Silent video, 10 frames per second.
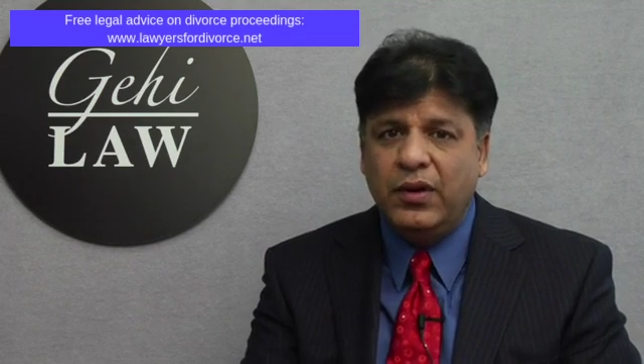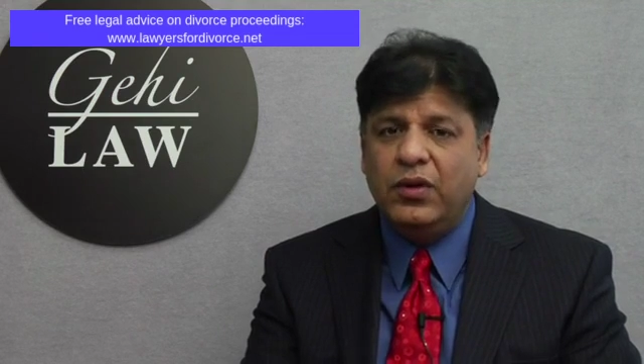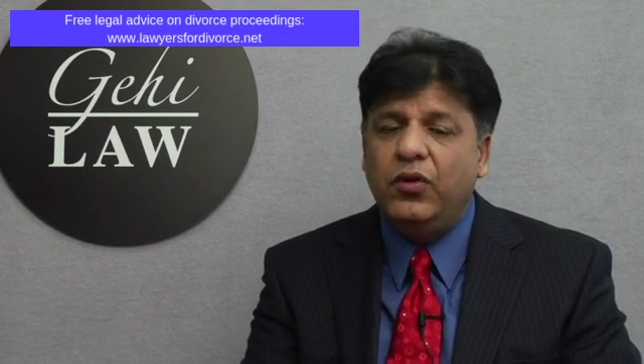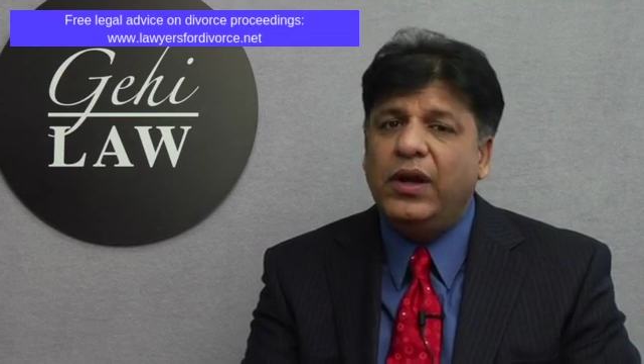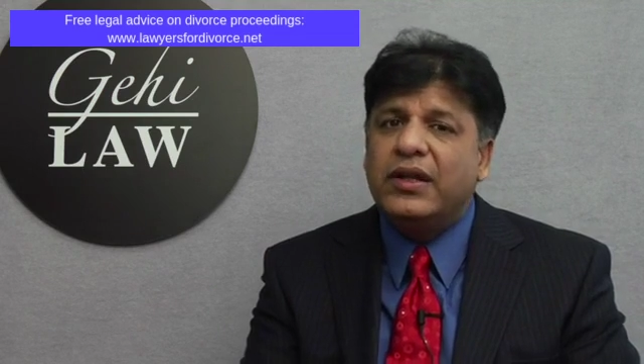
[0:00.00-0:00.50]

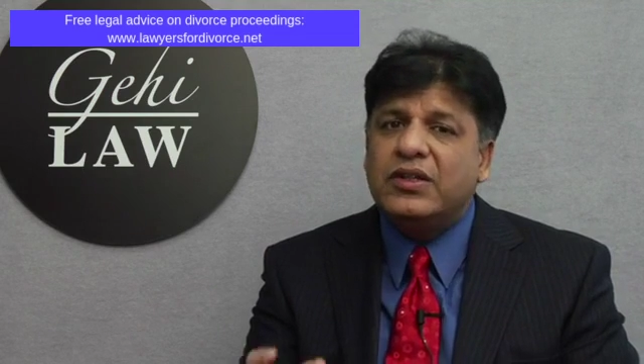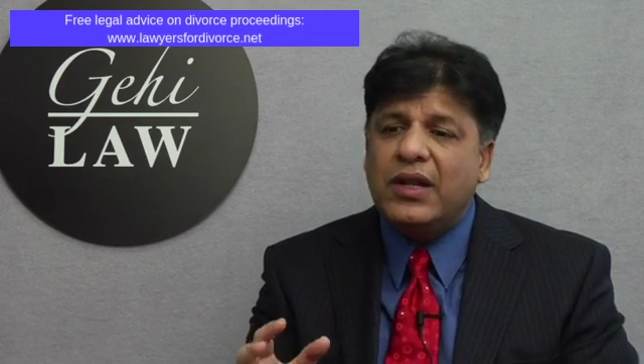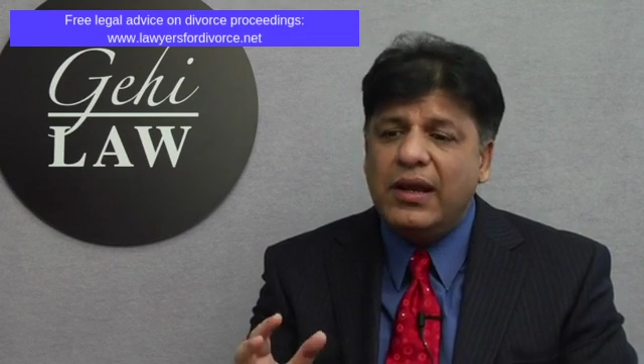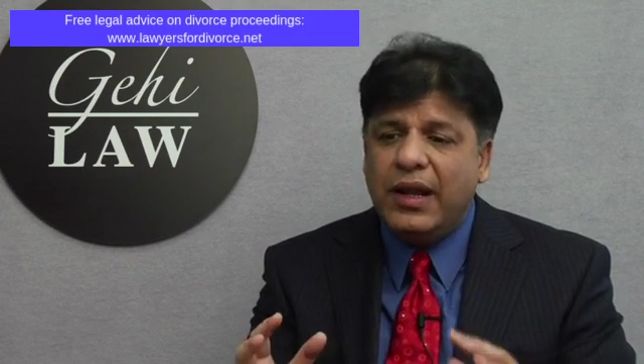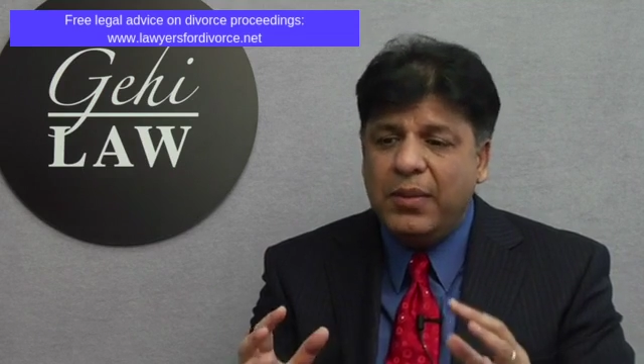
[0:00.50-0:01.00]
you can
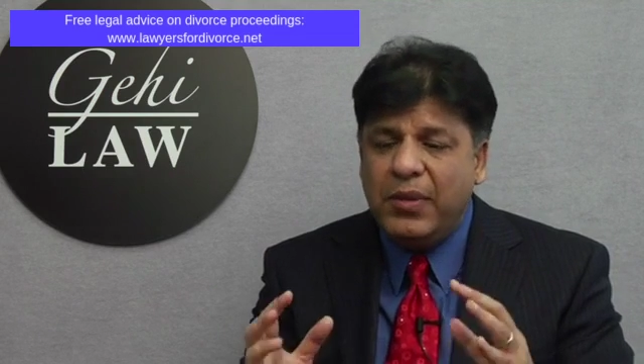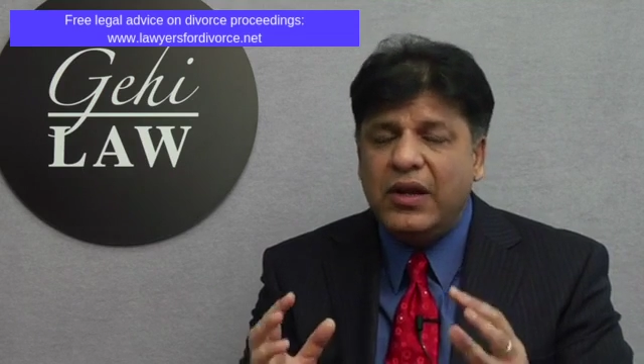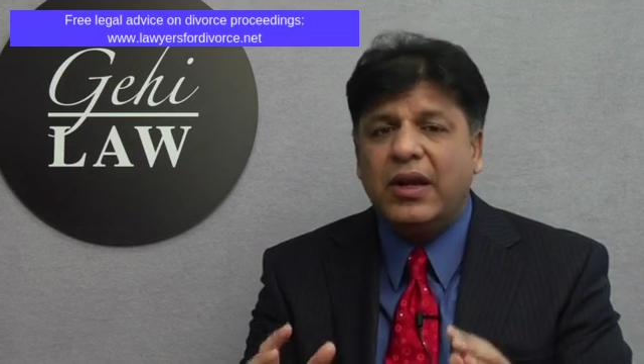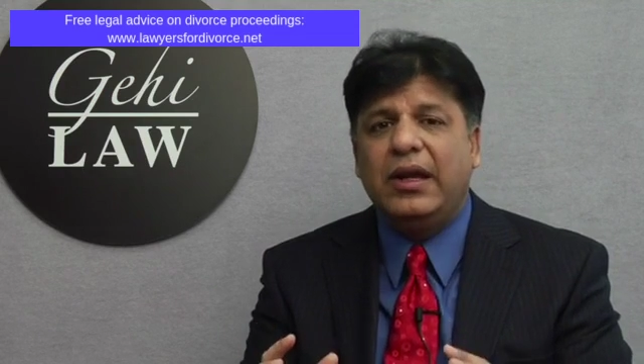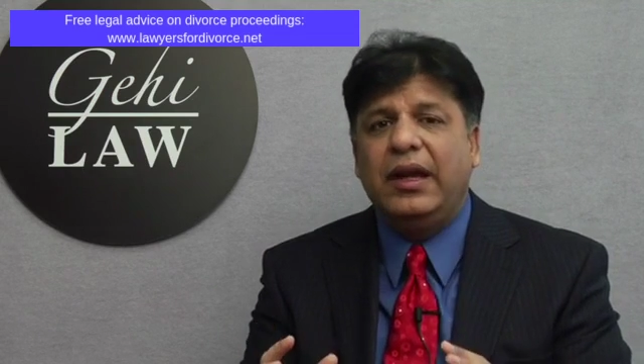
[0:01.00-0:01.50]
still
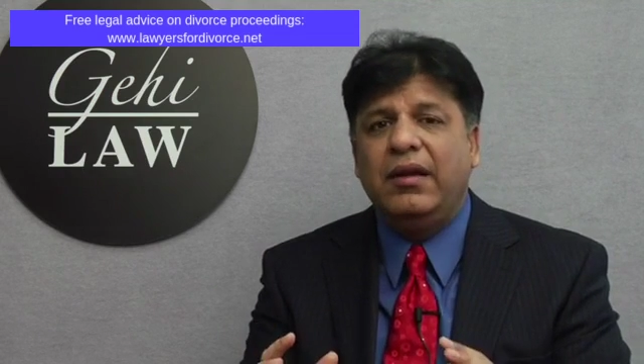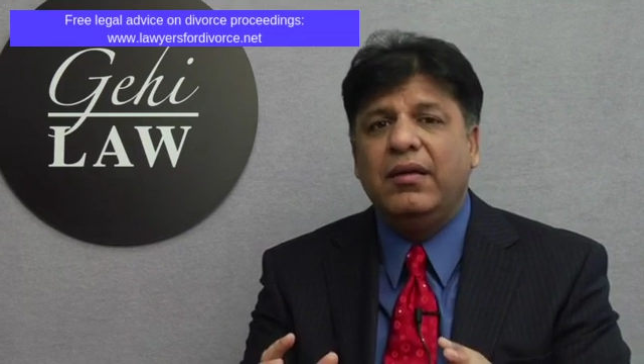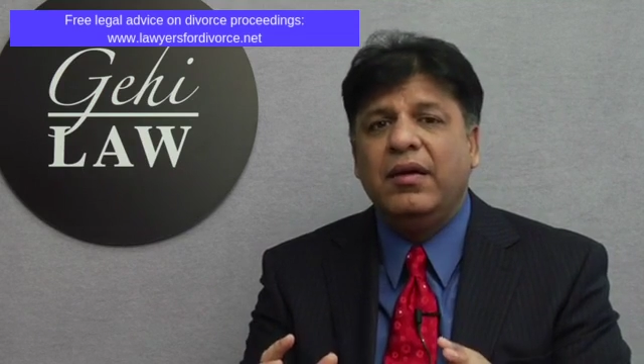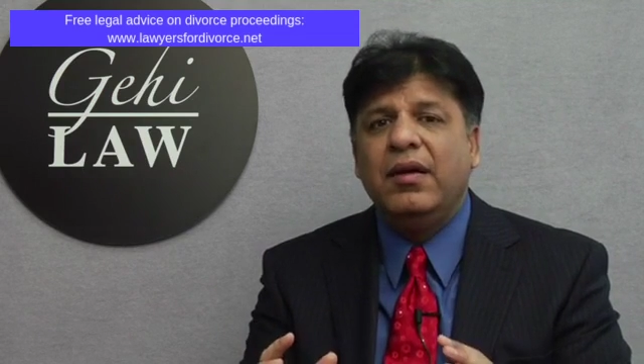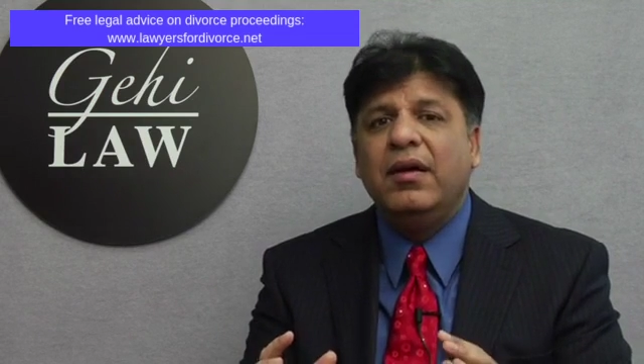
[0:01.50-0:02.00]
immediately
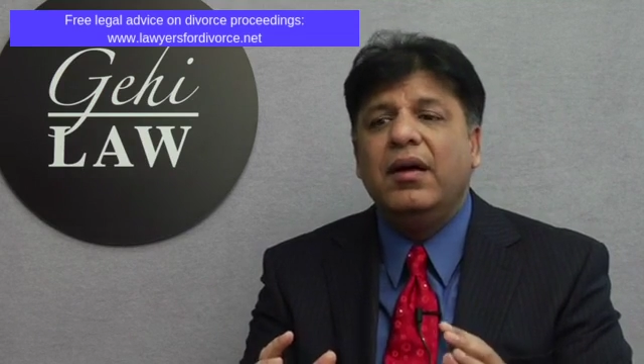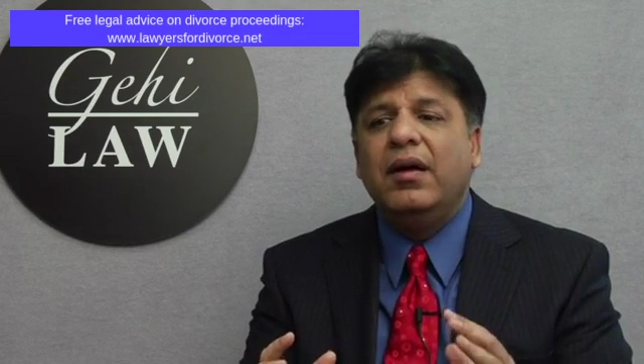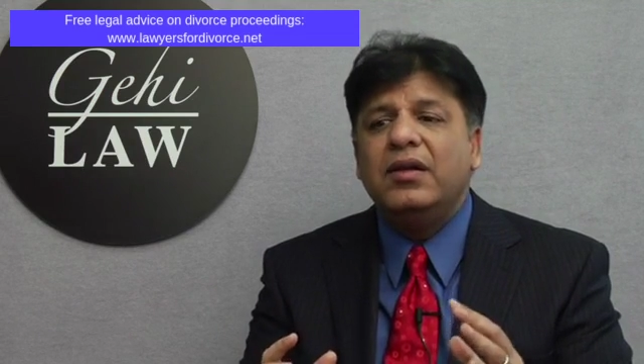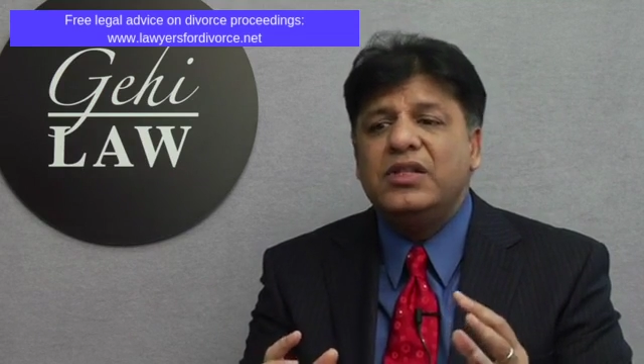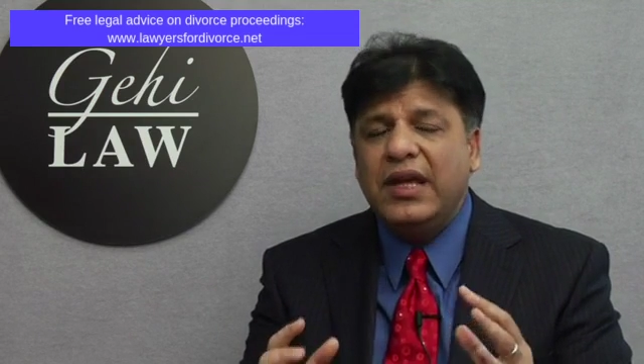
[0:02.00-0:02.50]
see